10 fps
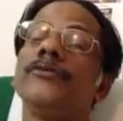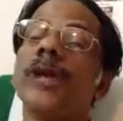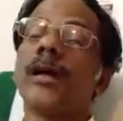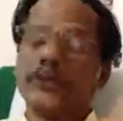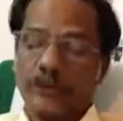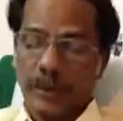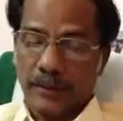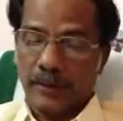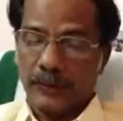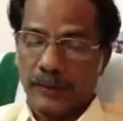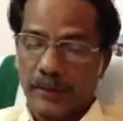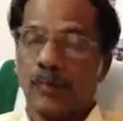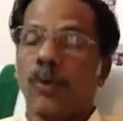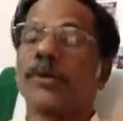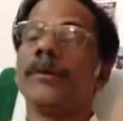junctions in the
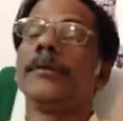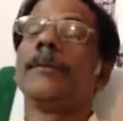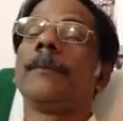body,